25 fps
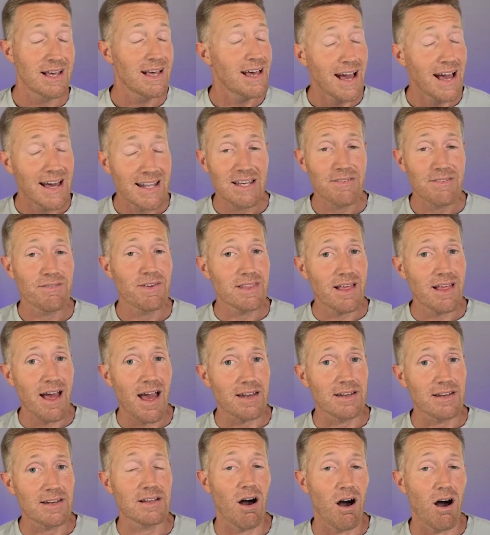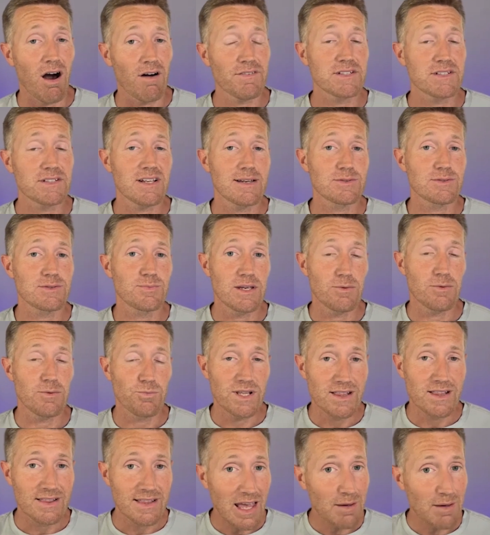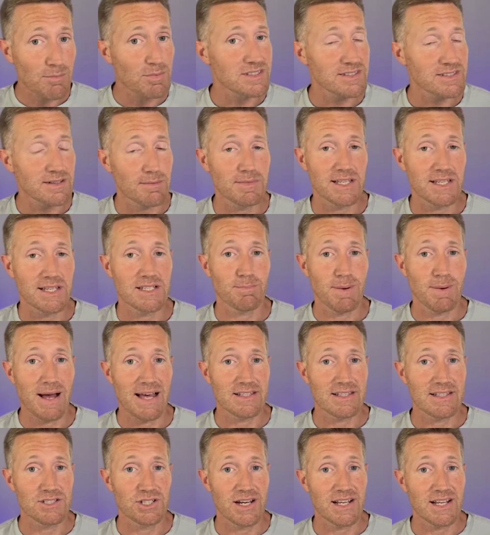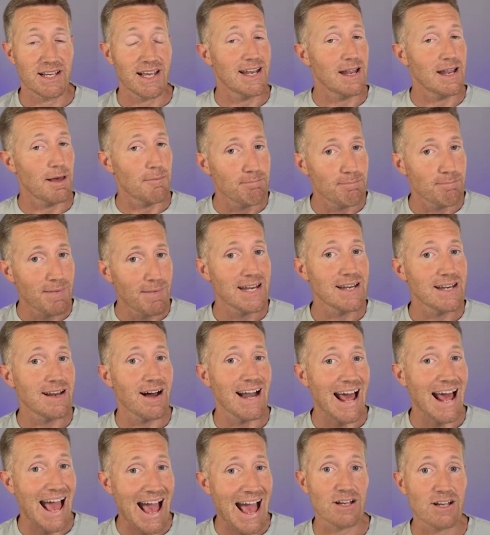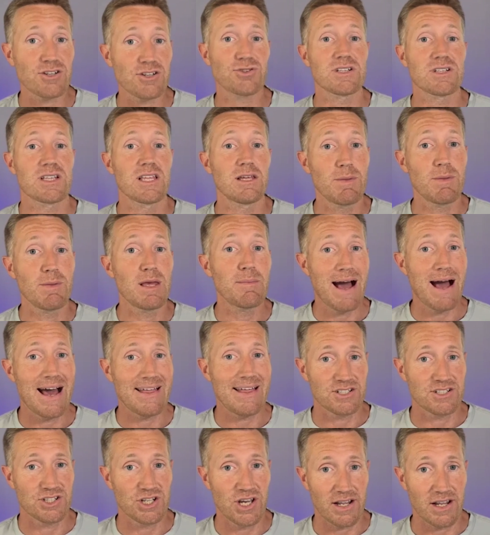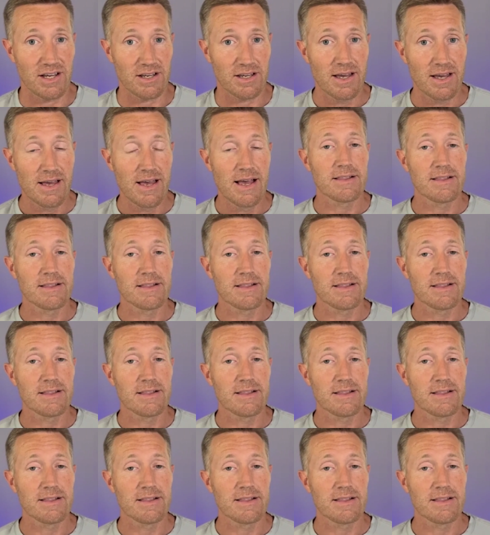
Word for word: And even then, oftentimes we we label something as pathogenic, and it may not actually be pathogenic.